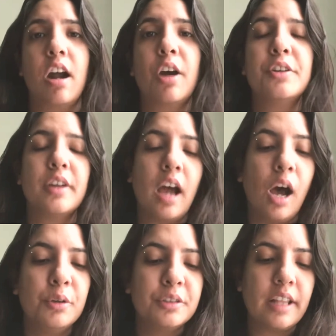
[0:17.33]
How
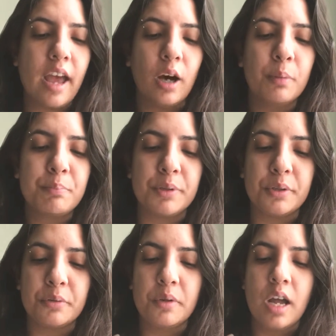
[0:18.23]
do they help
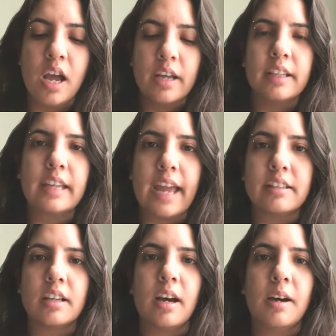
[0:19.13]
you
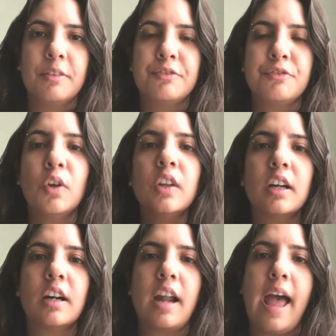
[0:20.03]
get a
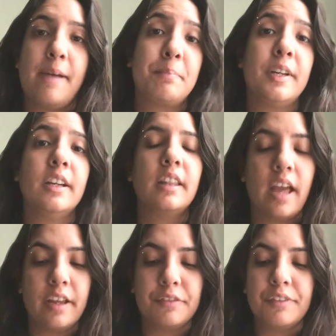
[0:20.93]
fuller, happier
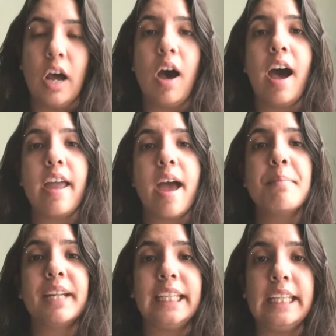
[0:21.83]
life? Now, I
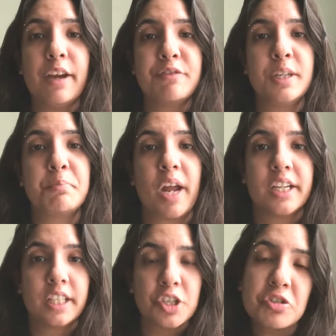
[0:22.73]
am an EFT
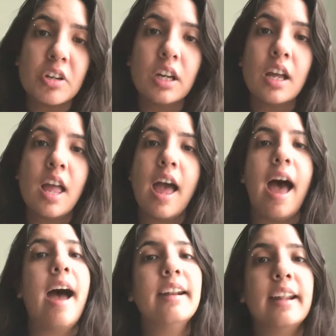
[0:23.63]
practitioner
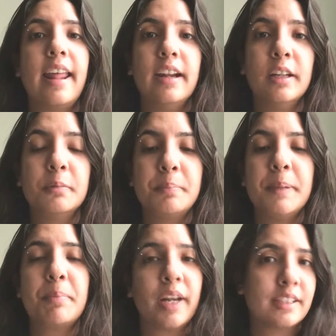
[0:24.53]
and an
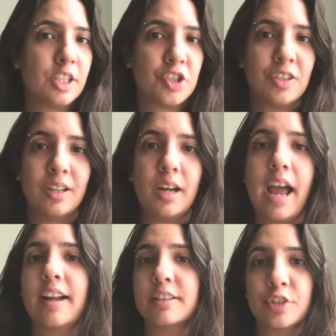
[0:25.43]
NLP practitioner
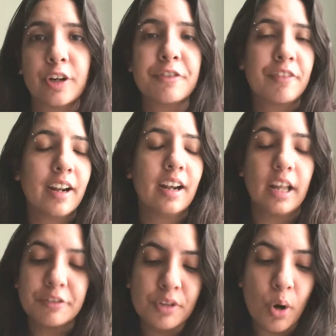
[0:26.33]
and a certified
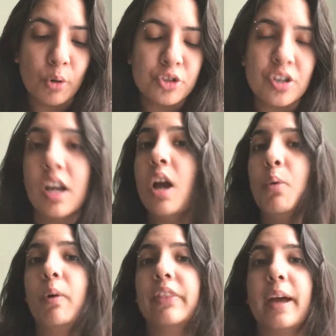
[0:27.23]
life coach.
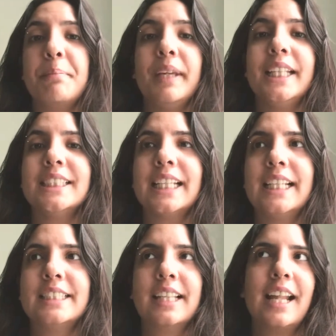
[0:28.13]
What that means
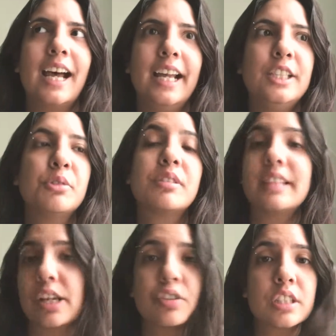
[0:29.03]
is that I do
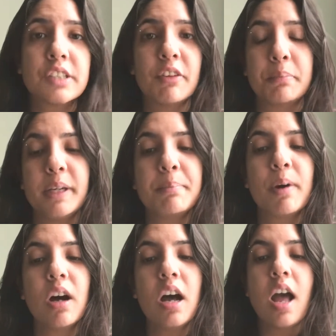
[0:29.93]
sessions for
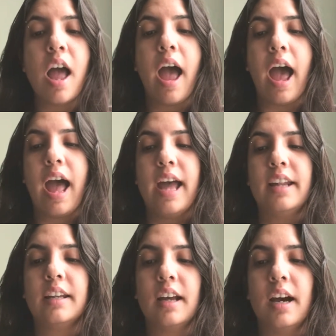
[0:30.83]
people,
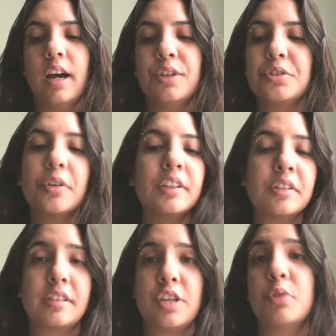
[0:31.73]
and during
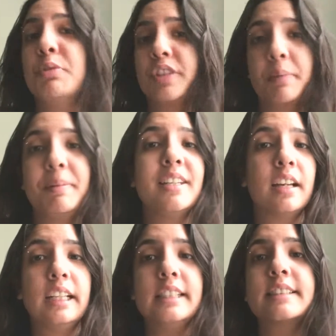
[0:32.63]
the session, which can be
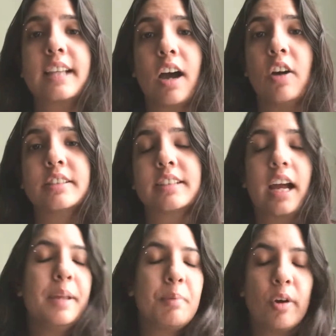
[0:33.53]
done on
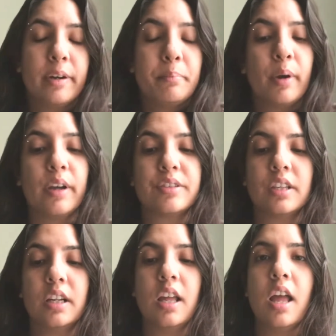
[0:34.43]
Skype or in
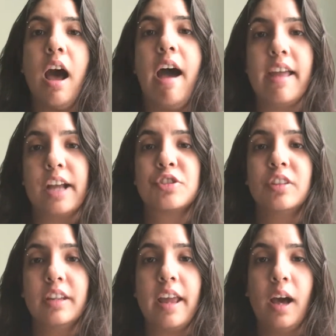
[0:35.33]
person, I
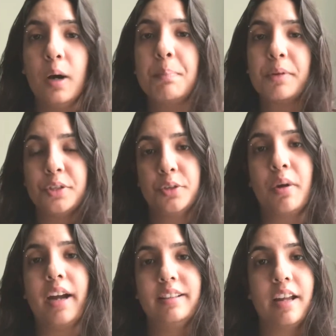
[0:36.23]
actually help you
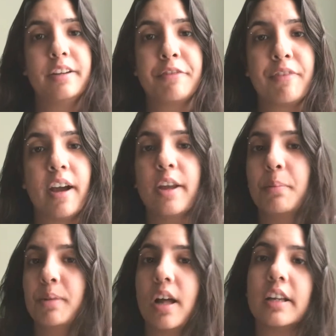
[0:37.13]
identify your
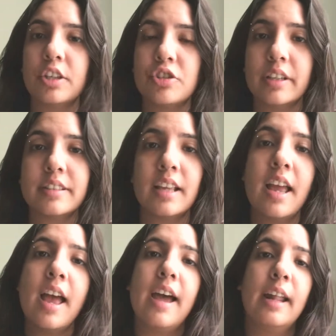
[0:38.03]
blockages
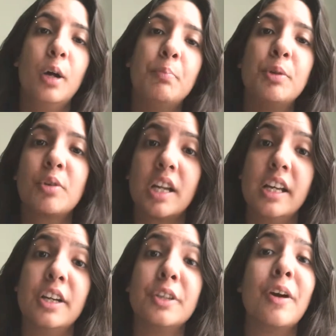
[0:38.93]
and help you
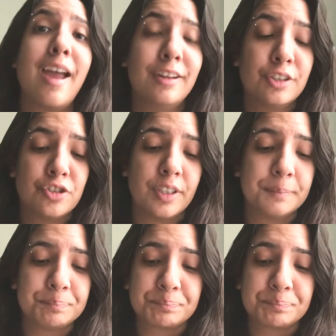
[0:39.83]
clear your energy.